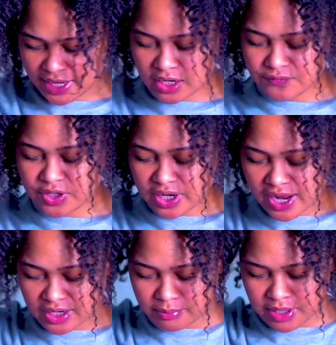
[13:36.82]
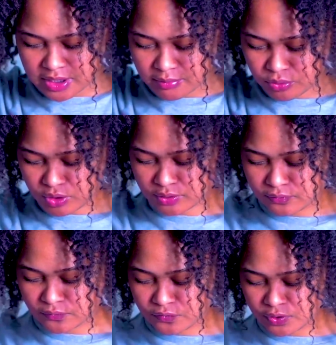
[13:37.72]
I gotta figure out how to make it more
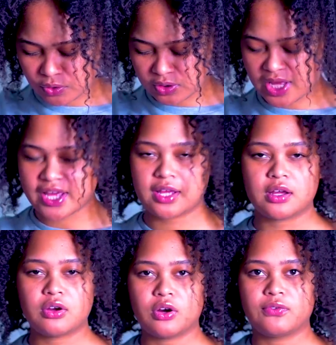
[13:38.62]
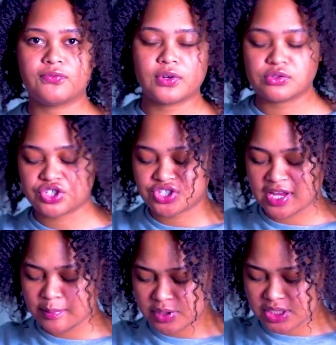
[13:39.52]
fro-like or
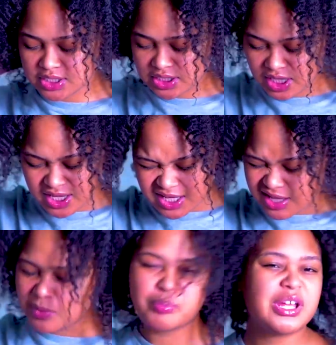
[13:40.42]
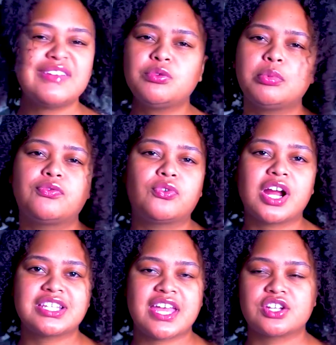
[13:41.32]
fro-shaped, but even before
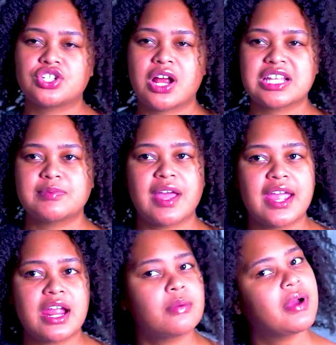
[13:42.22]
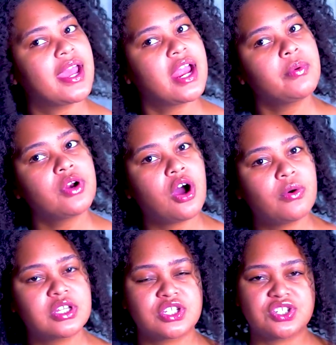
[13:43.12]
I texturize my hair would
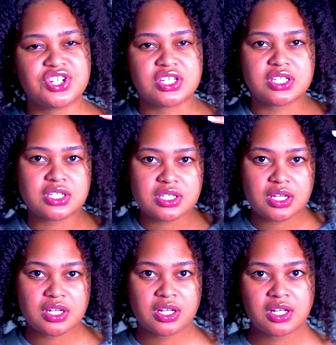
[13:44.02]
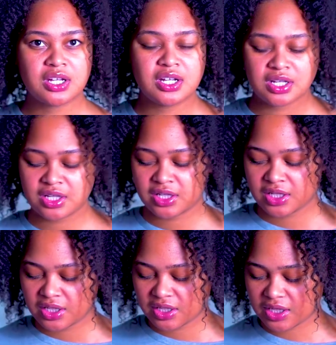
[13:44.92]
always just,
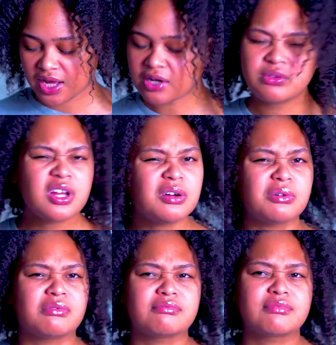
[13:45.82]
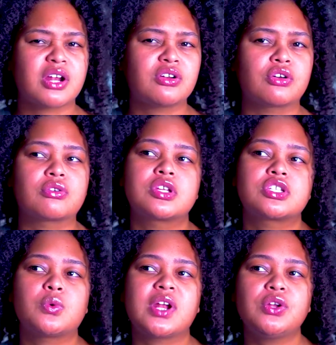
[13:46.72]
I don't know.
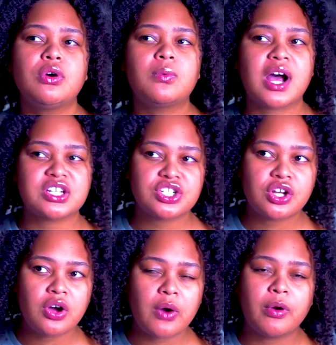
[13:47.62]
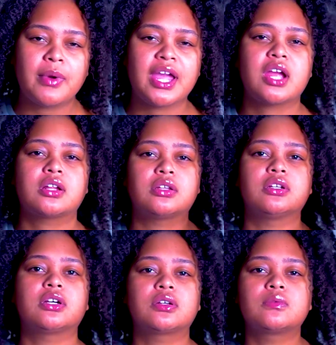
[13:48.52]
So when I do a wash and go, I want my hair to
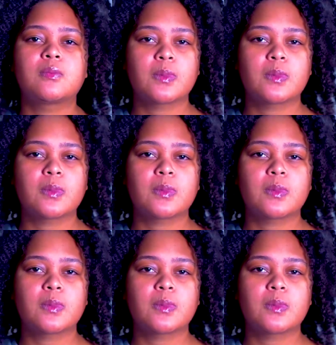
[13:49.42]
look,